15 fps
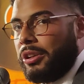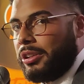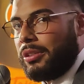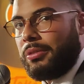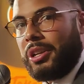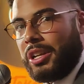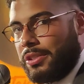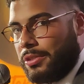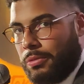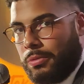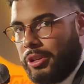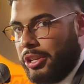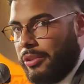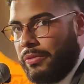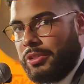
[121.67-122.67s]
work, extra
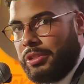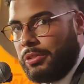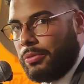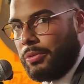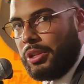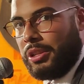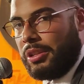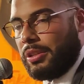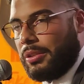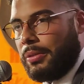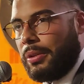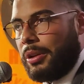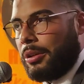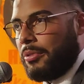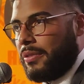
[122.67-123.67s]
work every single week,
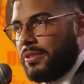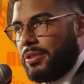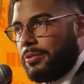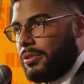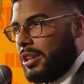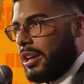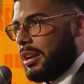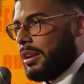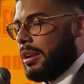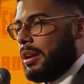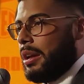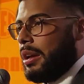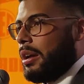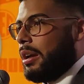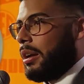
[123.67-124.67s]
every single day.
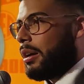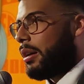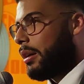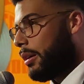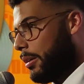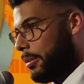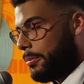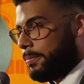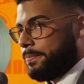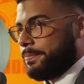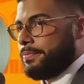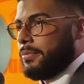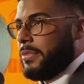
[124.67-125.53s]
I